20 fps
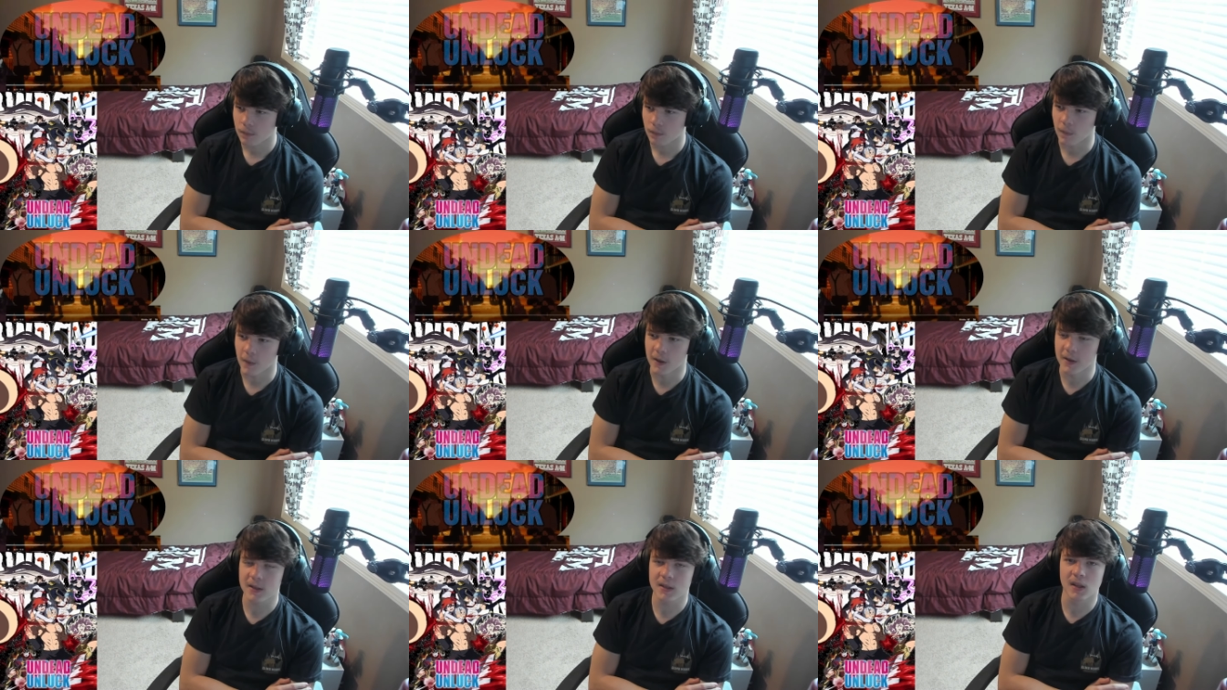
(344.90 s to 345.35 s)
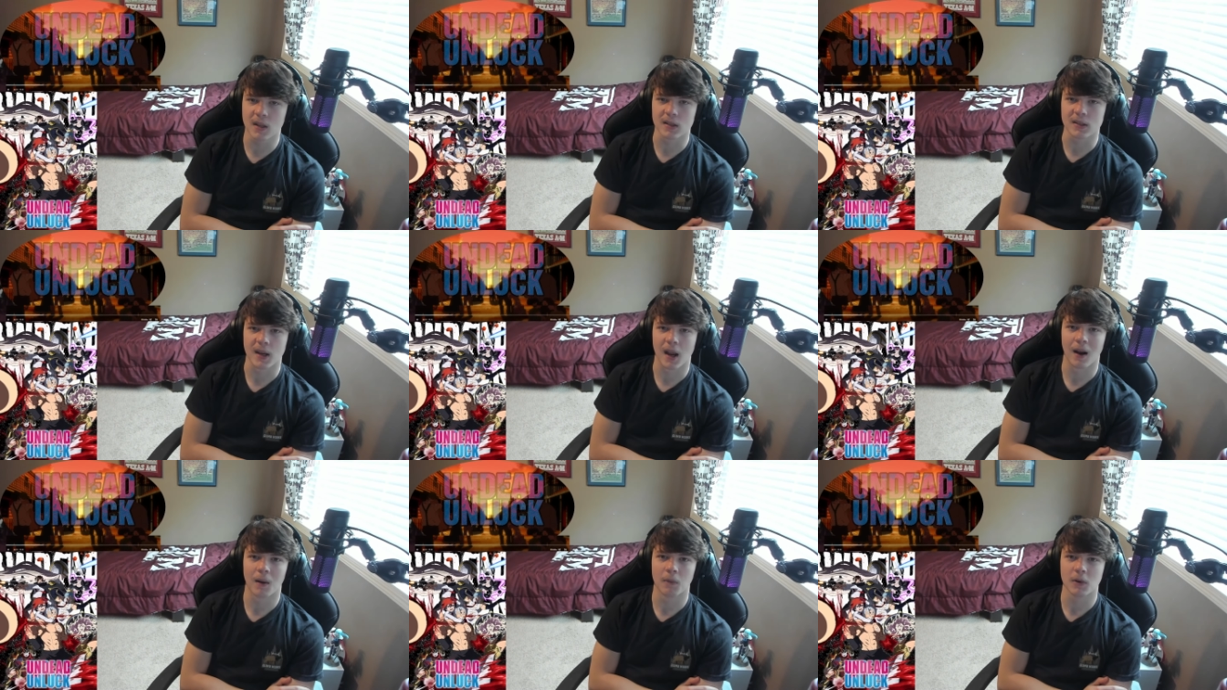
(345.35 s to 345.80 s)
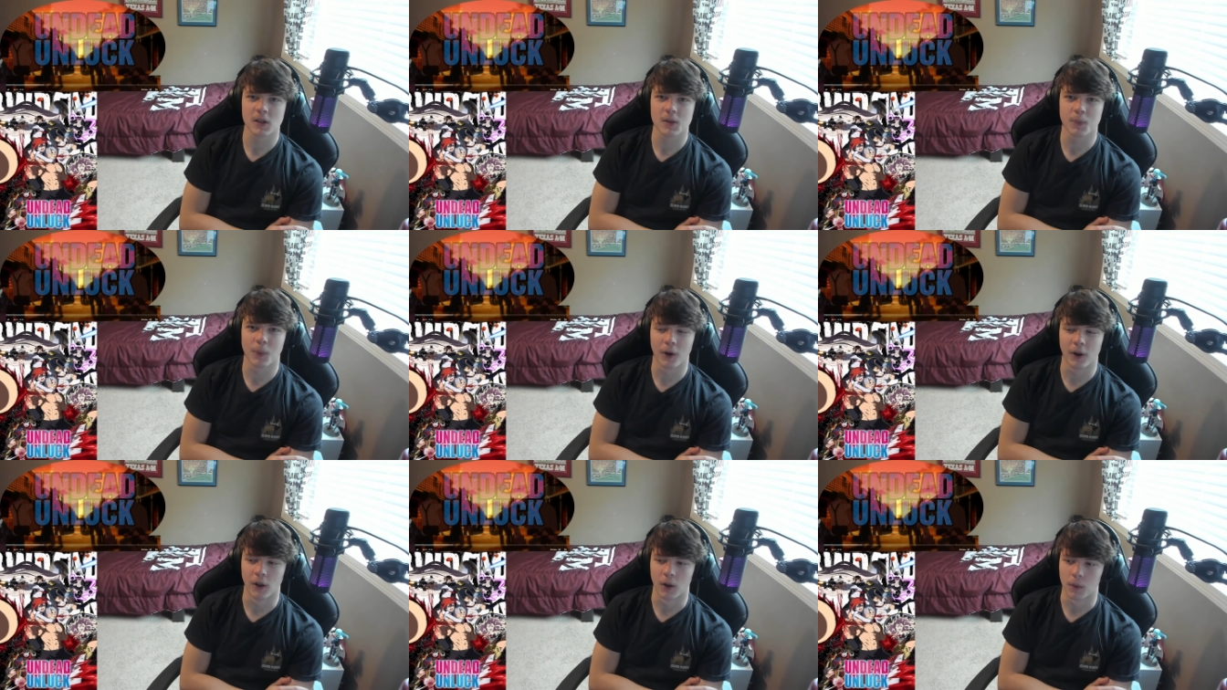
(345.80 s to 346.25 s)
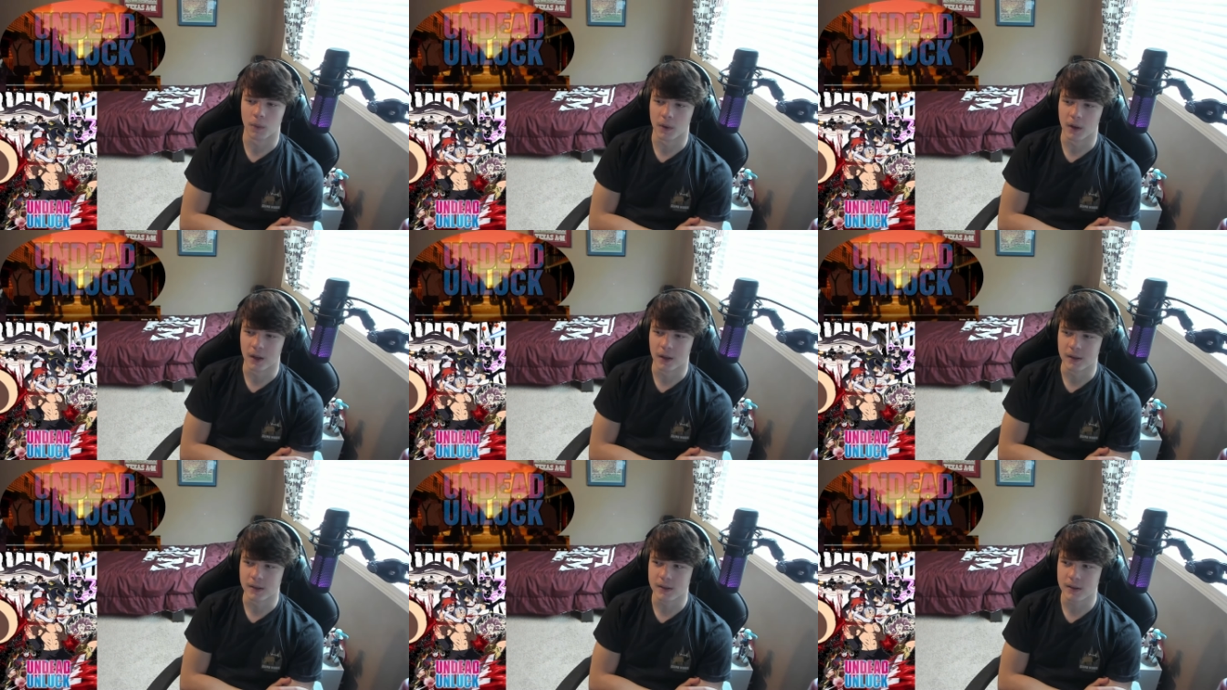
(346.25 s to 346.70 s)
This is the town where Spoil
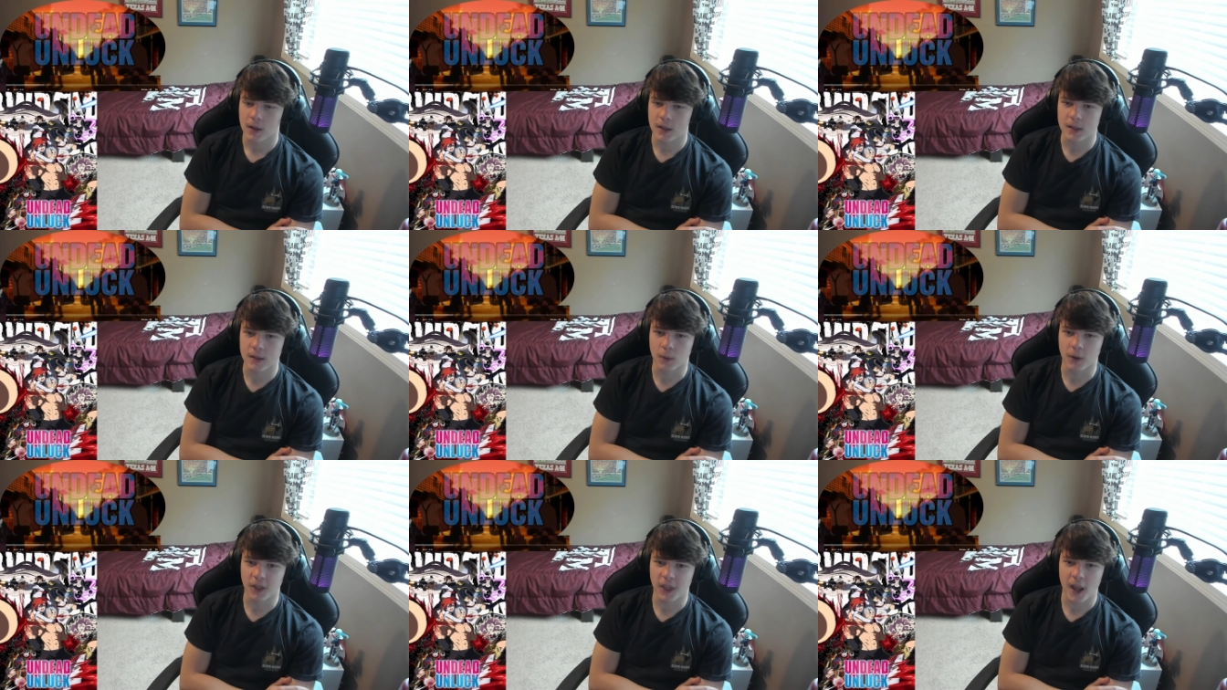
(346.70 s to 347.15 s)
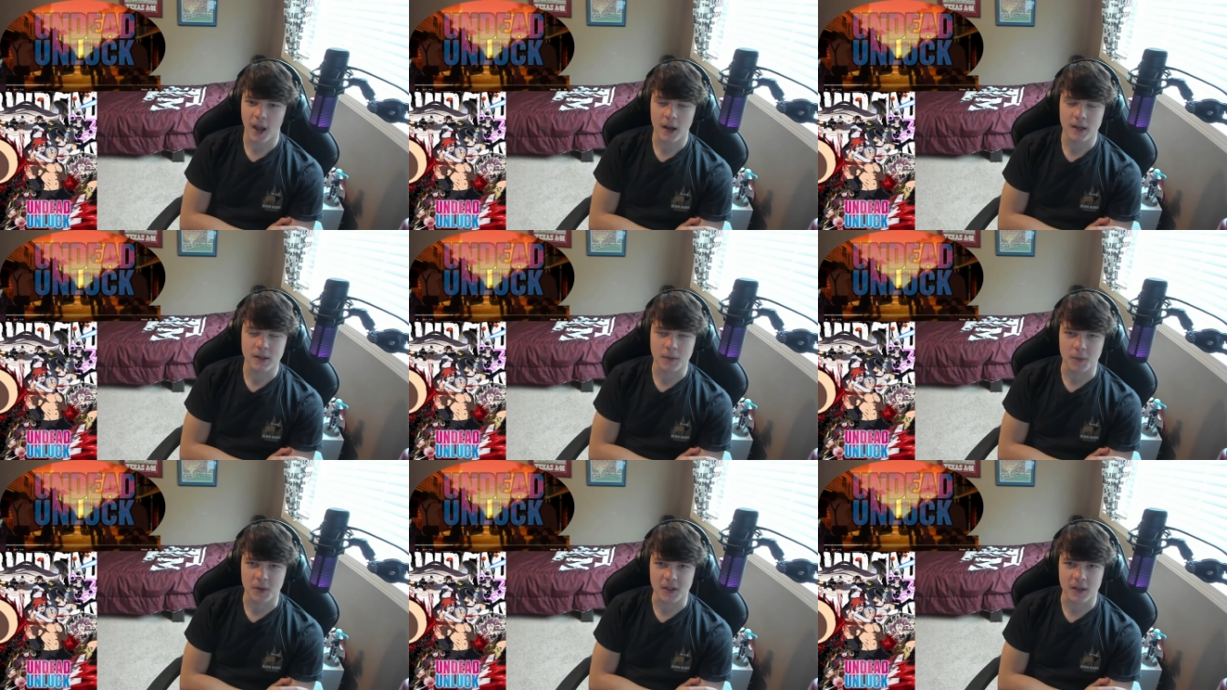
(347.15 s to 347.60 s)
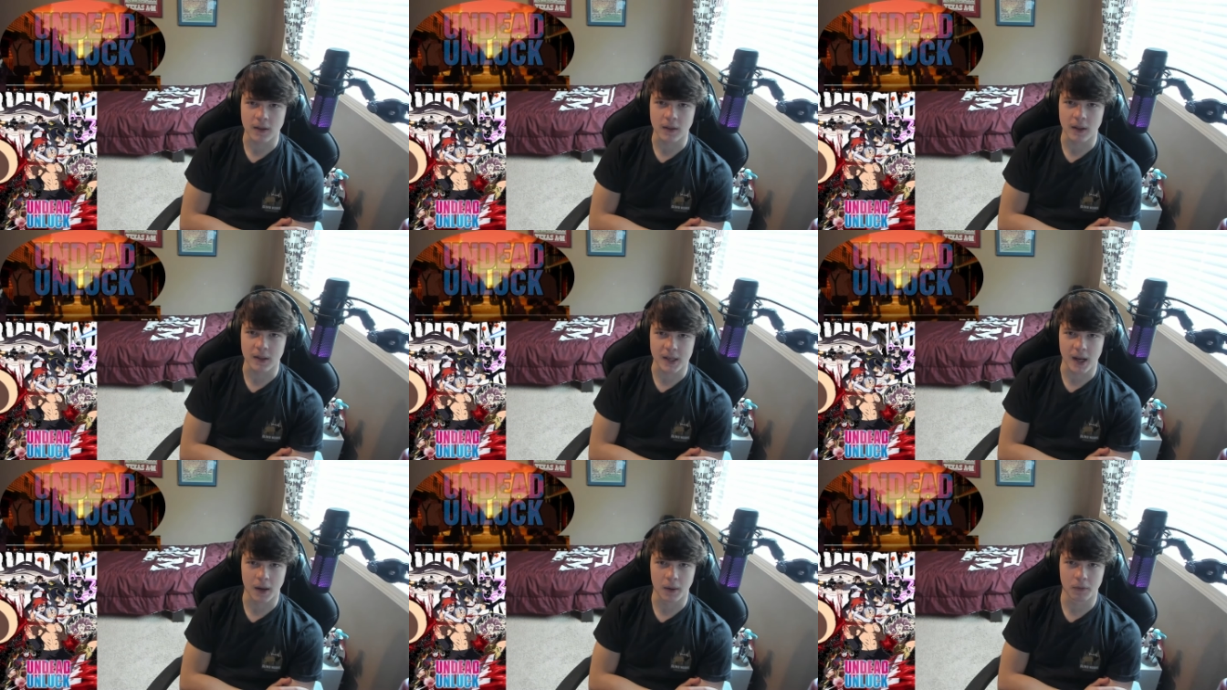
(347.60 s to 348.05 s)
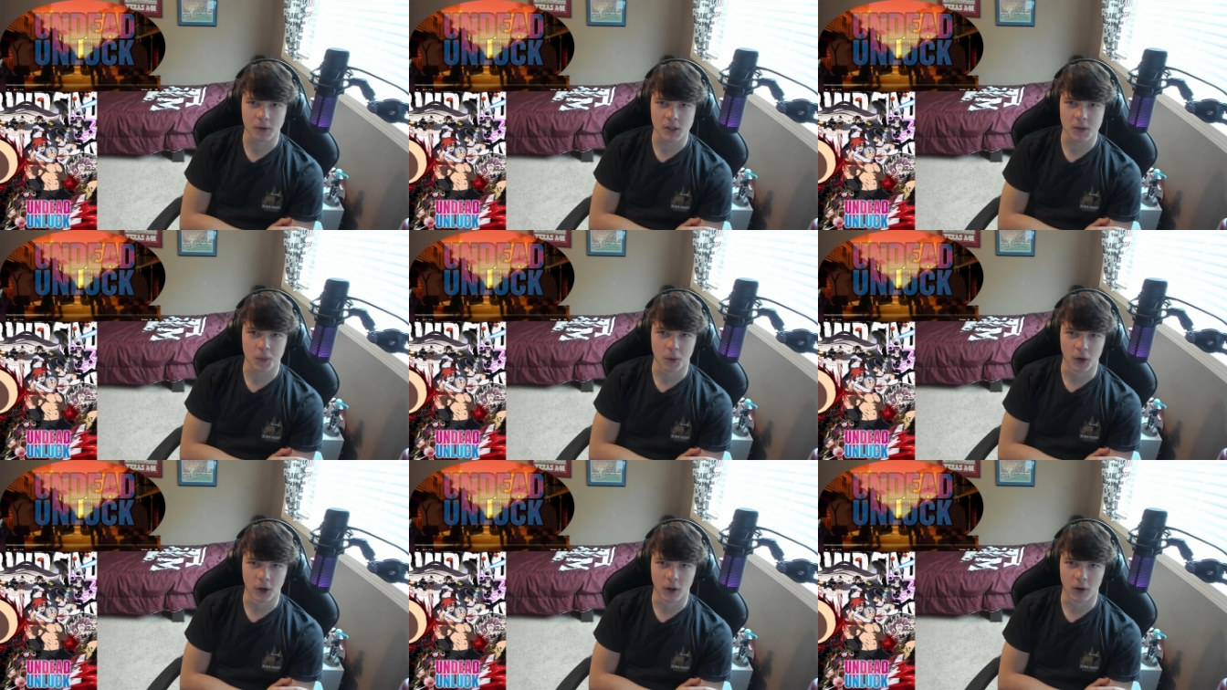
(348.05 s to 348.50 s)
was. This is 1000% the town where
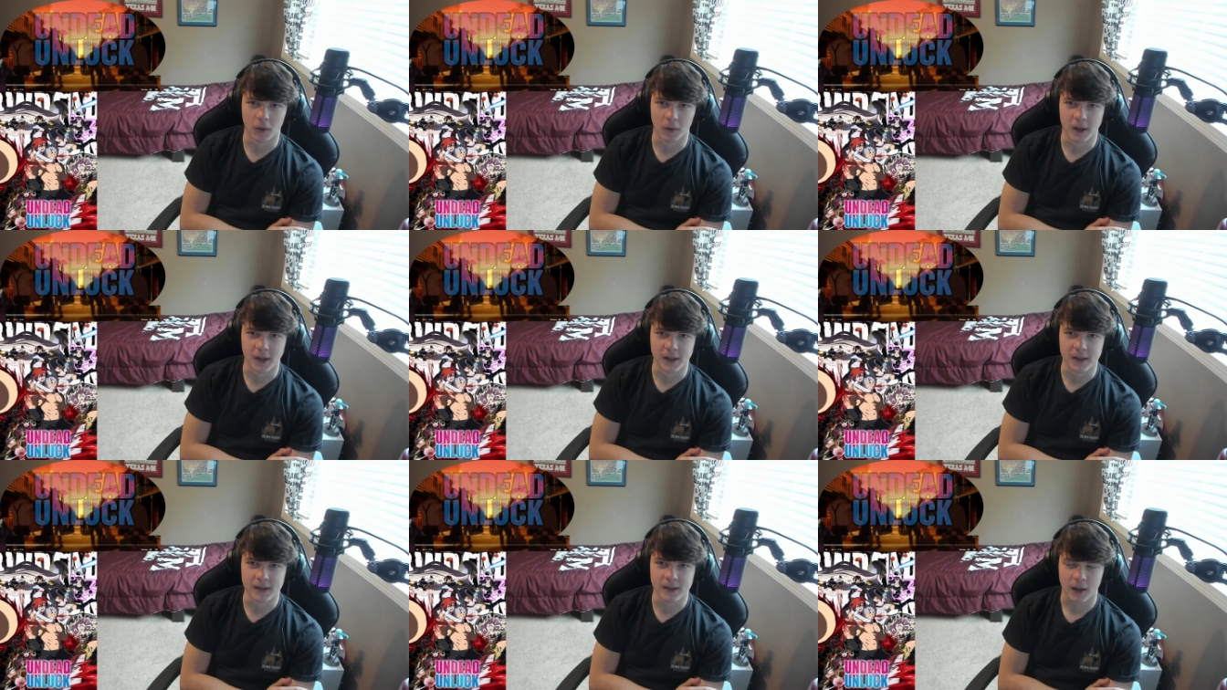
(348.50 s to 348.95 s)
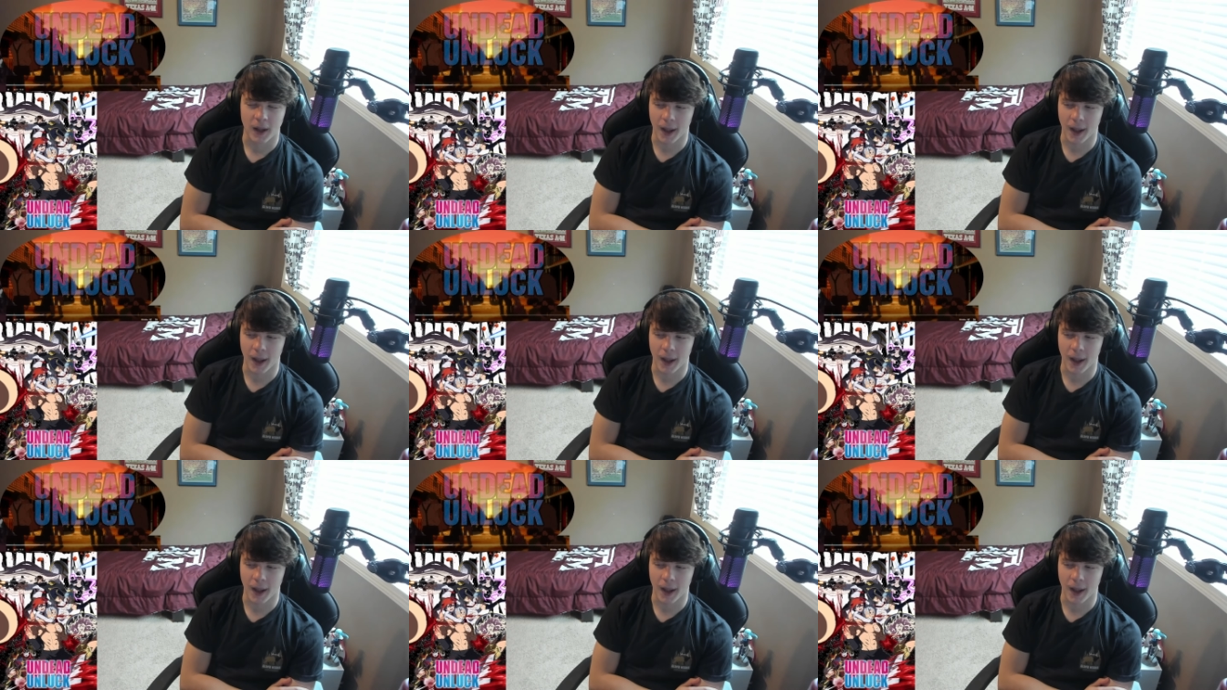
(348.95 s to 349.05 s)
Spoil was.